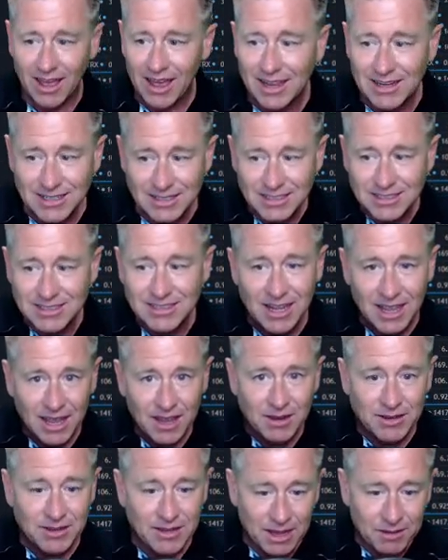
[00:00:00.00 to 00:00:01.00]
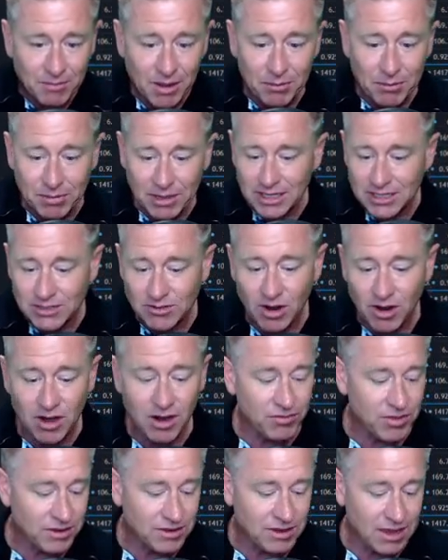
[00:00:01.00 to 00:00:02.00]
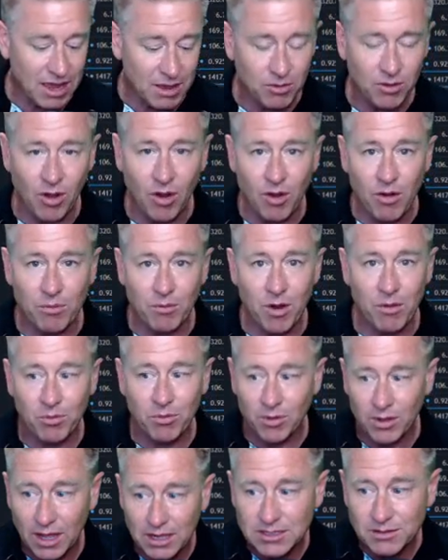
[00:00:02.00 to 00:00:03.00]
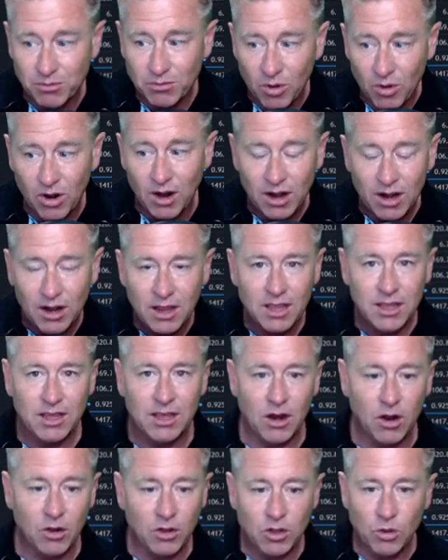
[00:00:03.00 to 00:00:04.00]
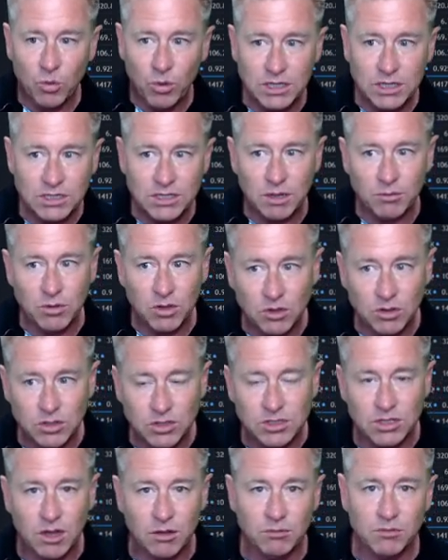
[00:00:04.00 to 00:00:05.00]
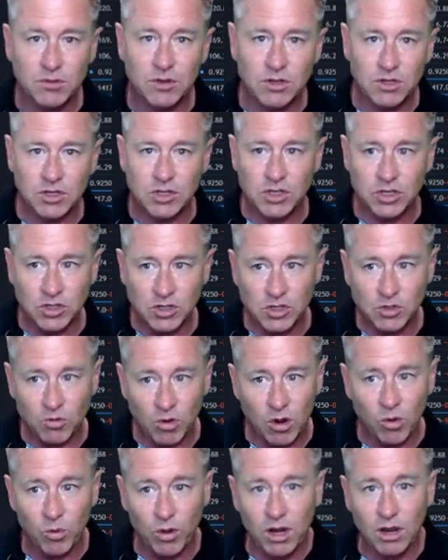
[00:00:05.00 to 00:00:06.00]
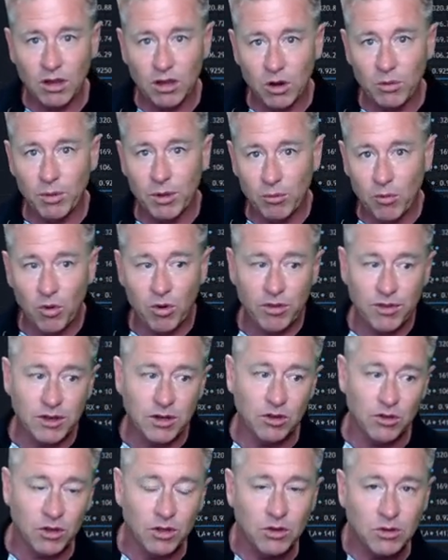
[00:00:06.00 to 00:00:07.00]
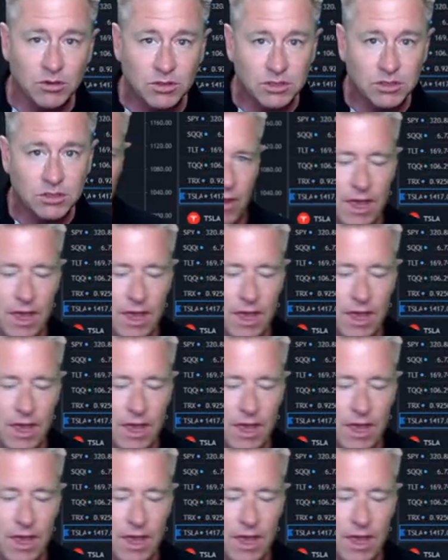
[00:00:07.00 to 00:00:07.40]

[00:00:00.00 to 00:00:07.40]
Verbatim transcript: I just take my beans right off the table. Oh, oh, we got some more. You know, you win some, you lose some. You just you just want to win a little bit more than you lose.